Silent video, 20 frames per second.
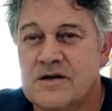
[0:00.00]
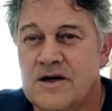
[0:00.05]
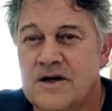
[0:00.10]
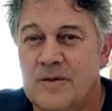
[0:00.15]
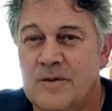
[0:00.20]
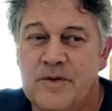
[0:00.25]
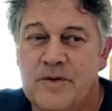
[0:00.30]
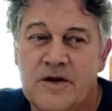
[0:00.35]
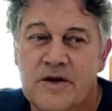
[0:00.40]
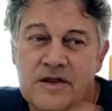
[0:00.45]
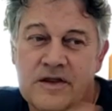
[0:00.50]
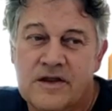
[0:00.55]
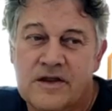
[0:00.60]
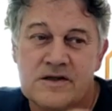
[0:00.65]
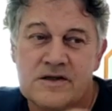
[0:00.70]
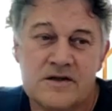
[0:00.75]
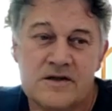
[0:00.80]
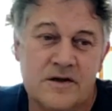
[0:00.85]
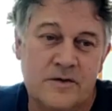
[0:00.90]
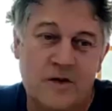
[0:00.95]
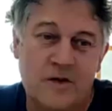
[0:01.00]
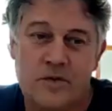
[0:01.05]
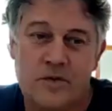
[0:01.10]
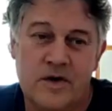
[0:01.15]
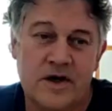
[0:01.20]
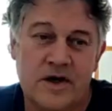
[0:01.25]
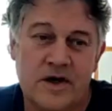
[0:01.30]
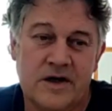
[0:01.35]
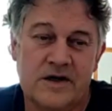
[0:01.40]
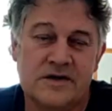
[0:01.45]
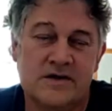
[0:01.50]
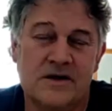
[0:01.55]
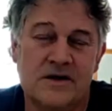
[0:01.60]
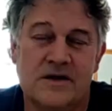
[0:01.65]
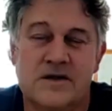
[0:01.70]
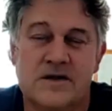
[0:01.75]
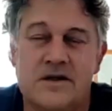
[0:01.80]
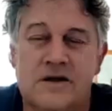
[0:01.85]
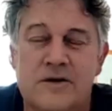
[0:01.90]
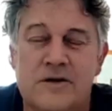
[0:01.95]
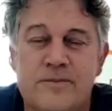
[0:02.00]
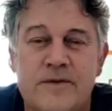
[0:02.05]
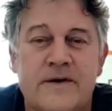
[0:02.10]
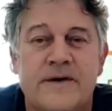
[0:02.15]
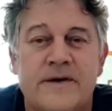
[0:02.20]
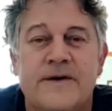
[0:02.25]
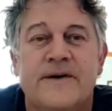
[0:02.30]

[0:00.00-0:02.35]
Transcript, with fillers: couple of things that you work as a team.